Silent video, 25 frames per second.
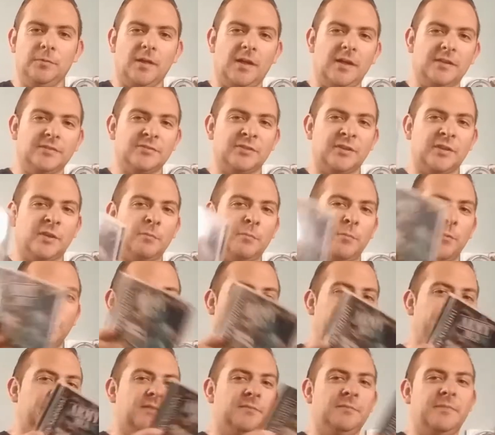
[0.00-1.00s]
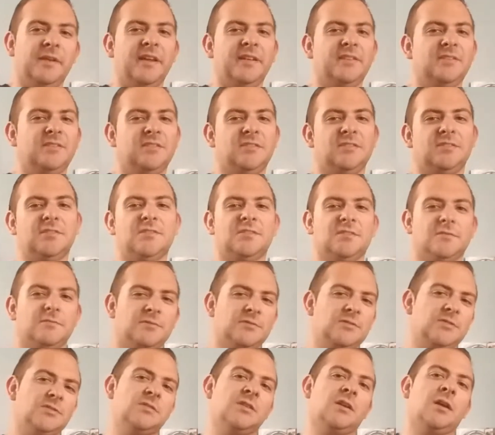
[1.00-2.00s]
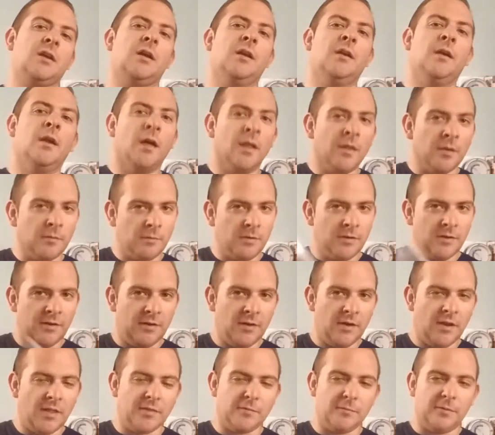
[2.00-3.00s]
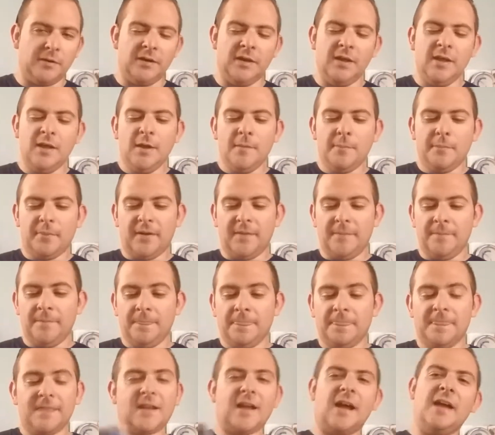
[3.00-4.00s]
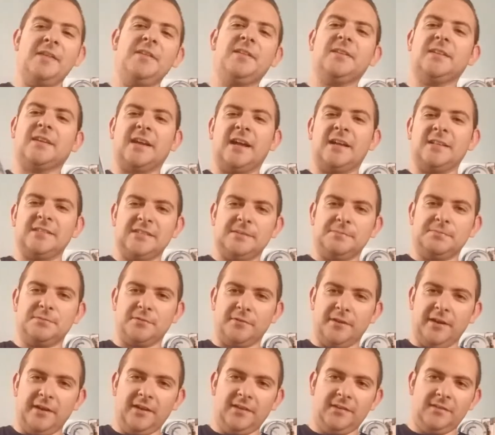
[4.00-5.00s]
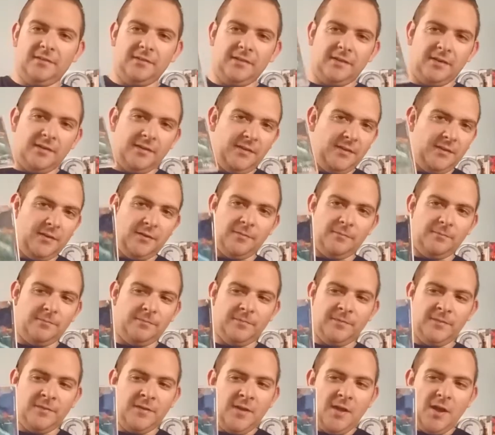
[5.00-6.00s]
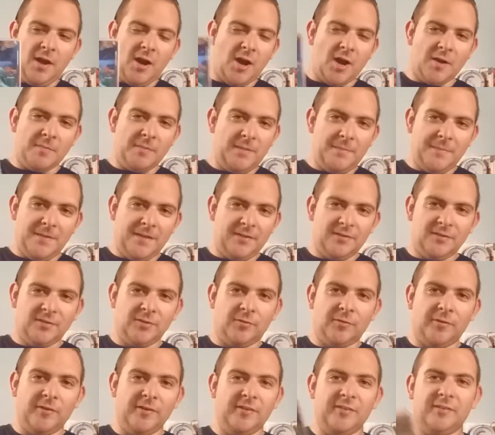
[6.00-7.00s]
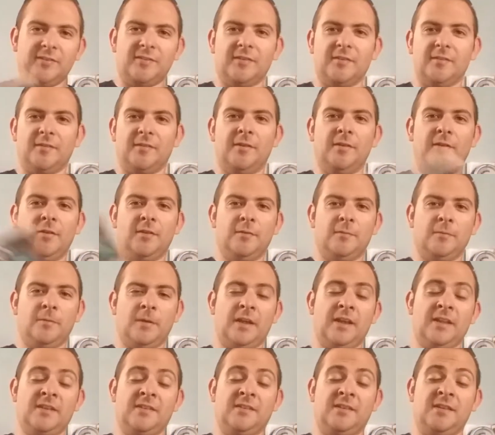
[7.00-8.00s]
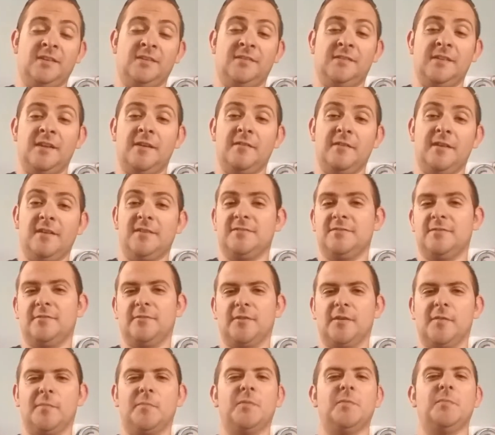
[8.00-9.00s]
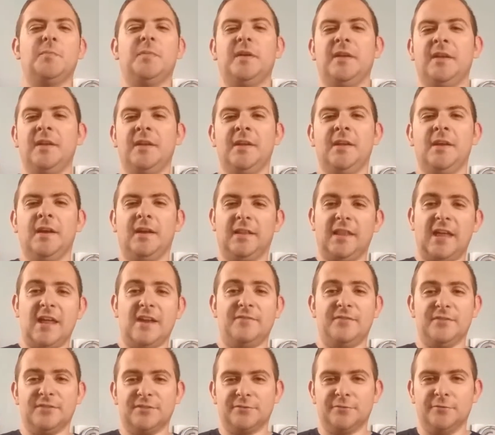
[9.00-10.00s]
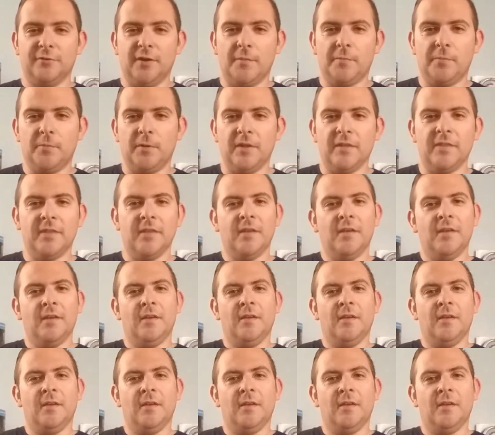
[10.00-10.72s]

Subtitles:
lost like a point in magazines because it was just like another one. But I think the concept's great. You know, Army Men toys that I guess kids nowadays don't grow up with, but a lot of us grew up with.